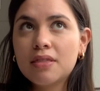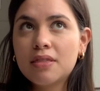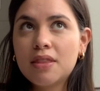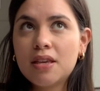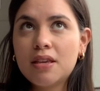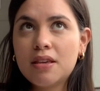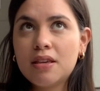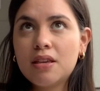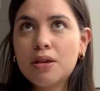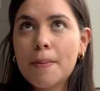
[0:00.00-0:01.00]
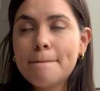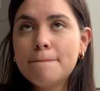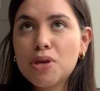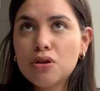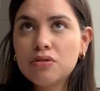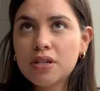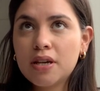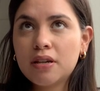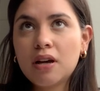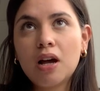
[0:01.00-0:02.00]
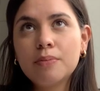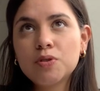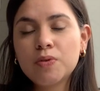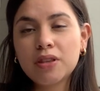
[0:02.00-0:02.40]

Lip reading: The music comes with